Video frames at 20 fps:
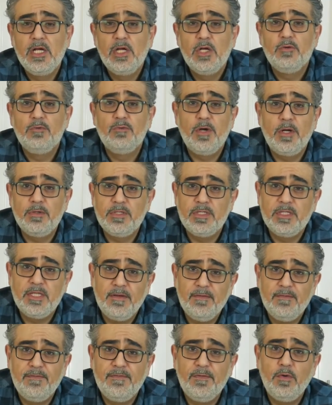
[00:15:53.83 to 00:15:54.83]
roast
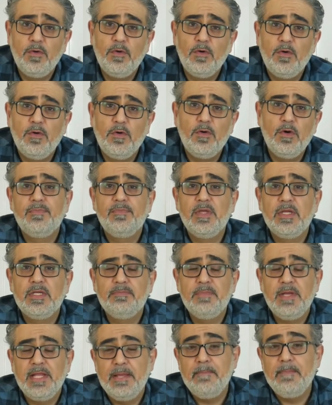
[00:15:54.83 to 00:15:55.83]
it for
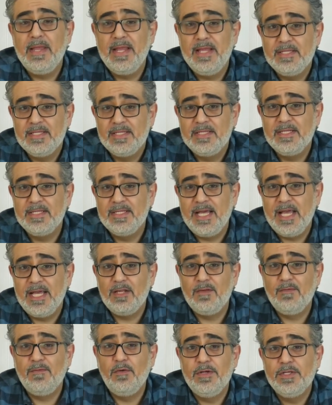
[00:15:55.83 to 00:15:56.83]
as many minutes as it
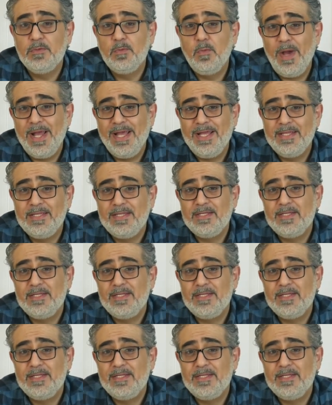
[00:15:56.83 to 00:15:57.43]
takes for its weight.